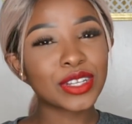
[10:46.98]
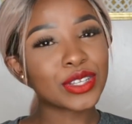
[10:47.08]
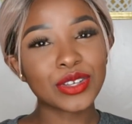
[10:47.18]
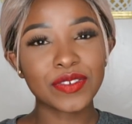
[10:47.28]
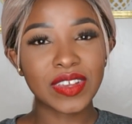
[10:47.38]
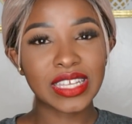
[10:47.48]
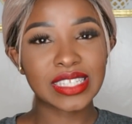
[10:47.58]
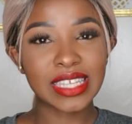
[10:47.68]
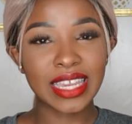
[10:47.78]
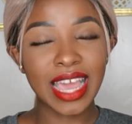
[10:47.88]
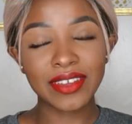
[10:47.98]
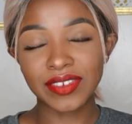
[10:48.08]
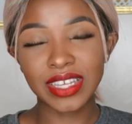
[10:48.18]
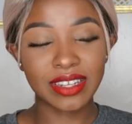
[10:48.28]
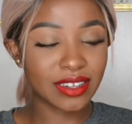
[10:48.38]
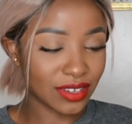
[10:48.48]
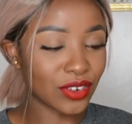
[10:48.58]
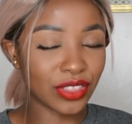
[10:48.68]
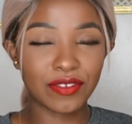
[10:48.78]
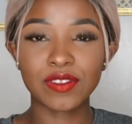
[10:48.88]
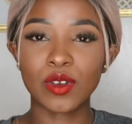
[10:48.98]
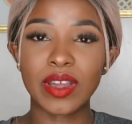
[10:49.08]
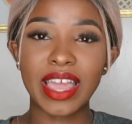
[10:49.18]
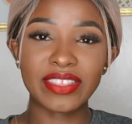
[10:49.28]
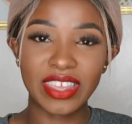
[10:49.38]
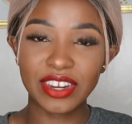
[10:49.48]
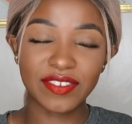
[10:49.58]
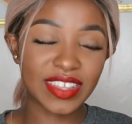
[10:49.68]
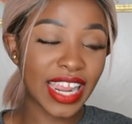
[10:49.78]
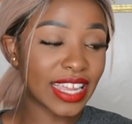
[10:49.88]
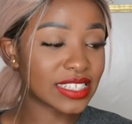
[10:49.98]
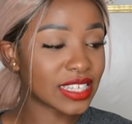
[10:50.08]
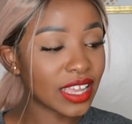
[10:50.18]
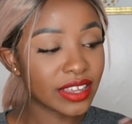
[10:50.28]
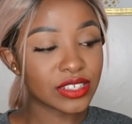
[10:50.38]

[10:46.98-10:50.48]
do your face and have it on the floor at the end of the night.